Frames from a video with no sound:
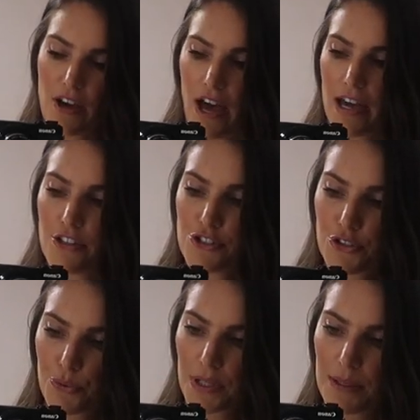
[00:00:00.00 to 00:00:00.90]
thought
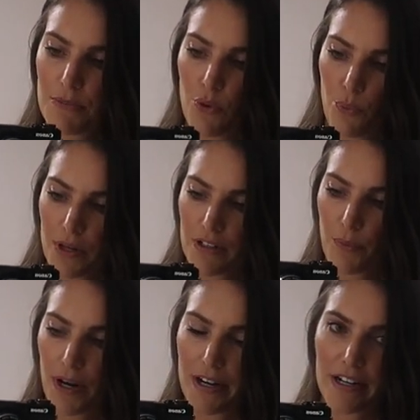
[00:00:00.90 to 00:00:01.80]
screamed
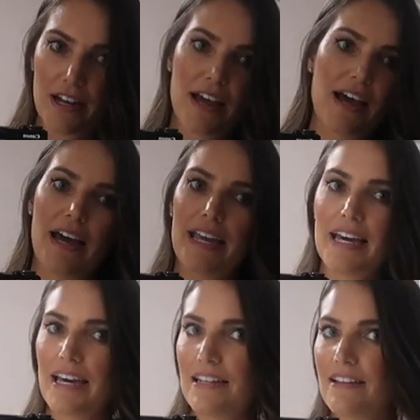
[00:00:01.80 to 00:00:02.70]
workwear
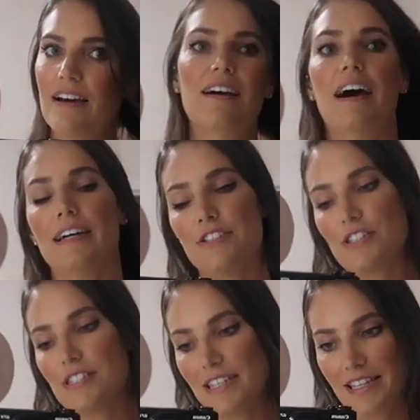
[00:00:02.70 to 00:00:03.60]
and I
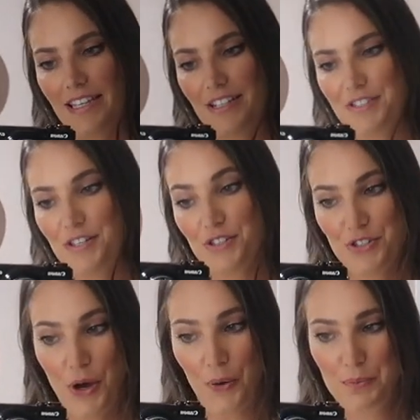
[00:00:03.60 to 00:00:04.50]
just think it is
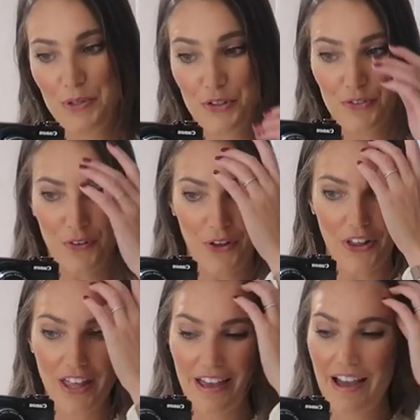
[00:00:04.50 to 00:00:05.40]
so beautiful.